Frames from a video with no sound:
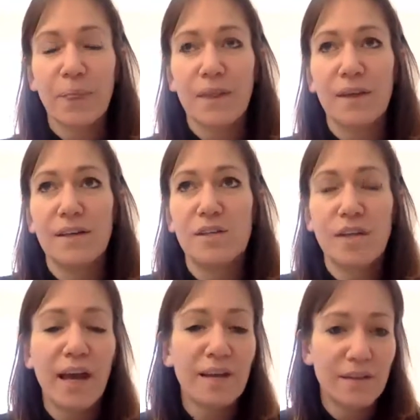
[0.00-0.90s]
And he
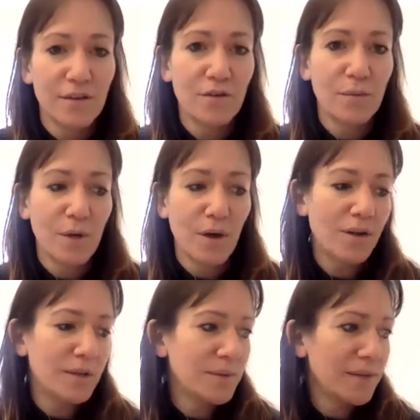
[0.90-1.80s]
shared in the group
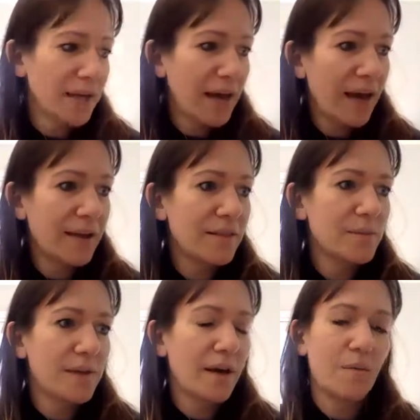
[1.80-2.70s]
call, he was like, I hired
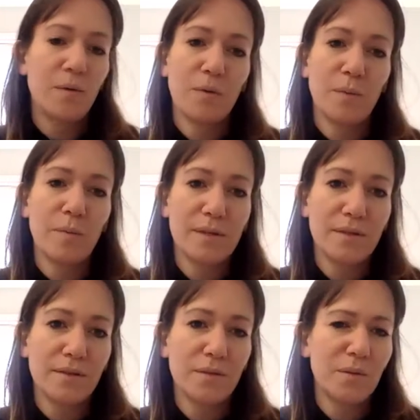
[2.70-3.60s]
them to help me with my
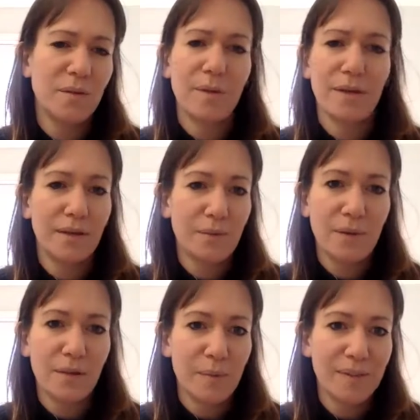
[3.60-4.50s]
business. We spent like
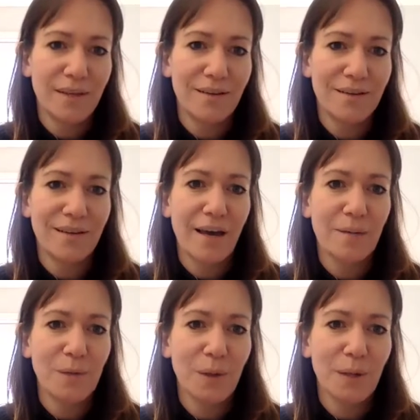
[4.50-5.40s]
20% of the
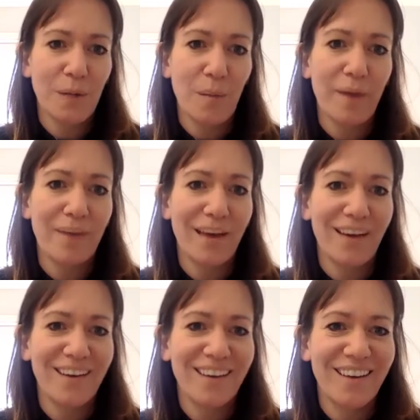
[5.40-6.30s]
time talking about
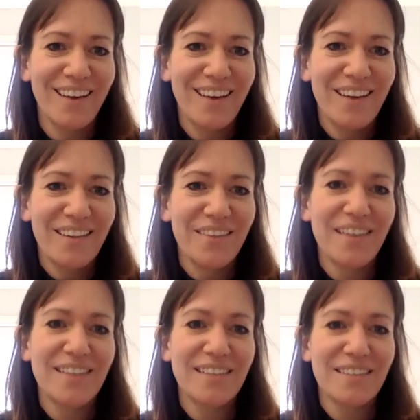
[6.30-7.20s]
that. The
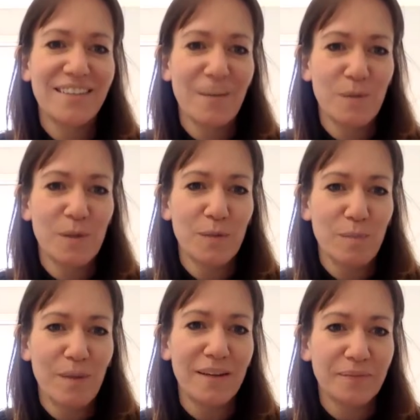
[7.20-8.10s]
rest of the time was
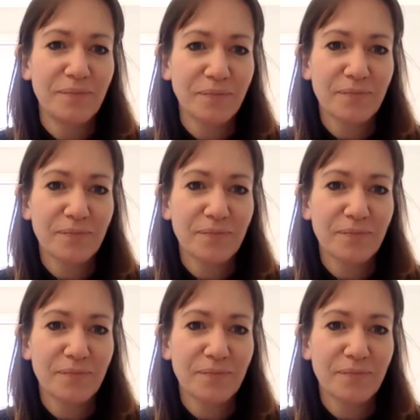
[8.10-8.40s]
on me.